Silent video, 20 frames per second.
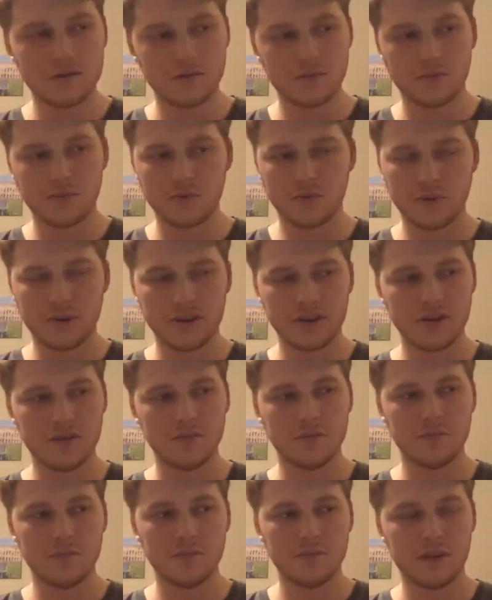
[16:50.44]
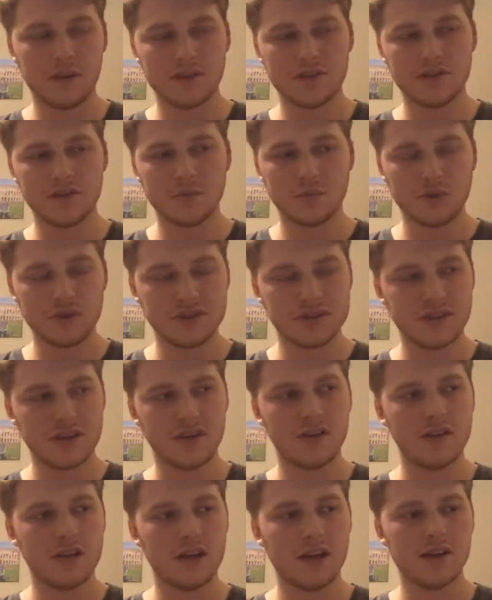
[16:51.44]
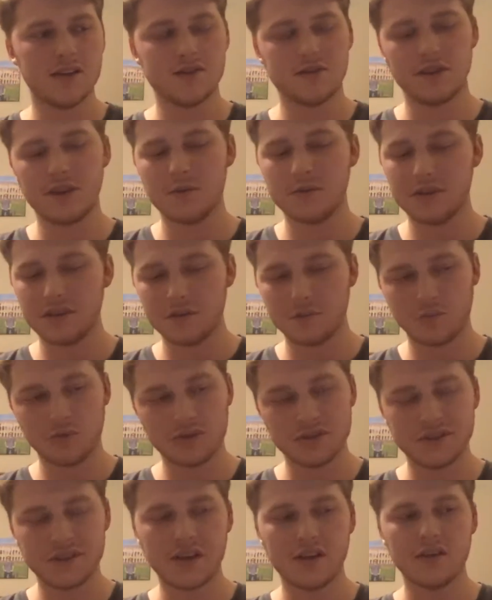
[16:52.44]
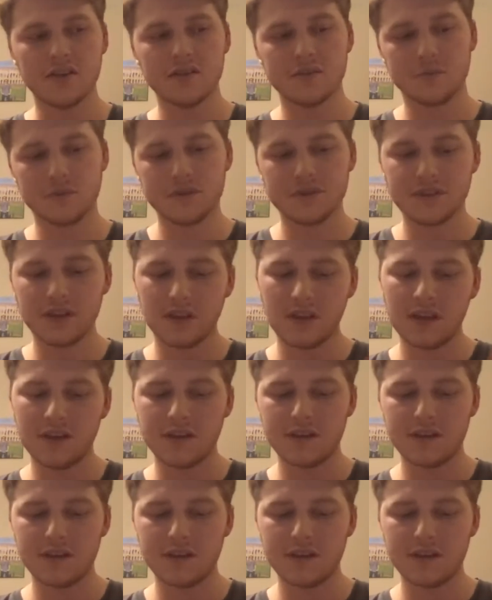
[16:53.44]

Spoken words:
quickly mention the pre-sale. We did the pre-sale. Pre-sale ended